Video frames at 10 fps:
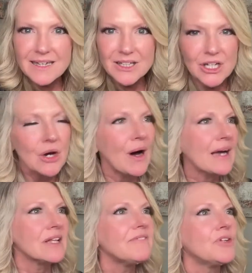I
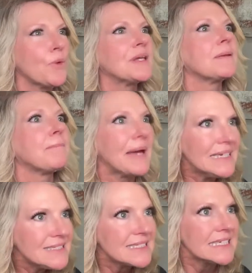love knowing the
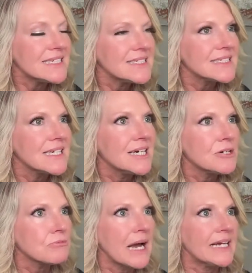basics,
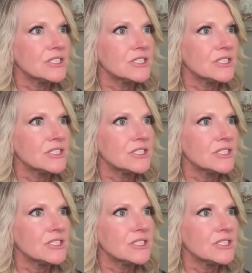right?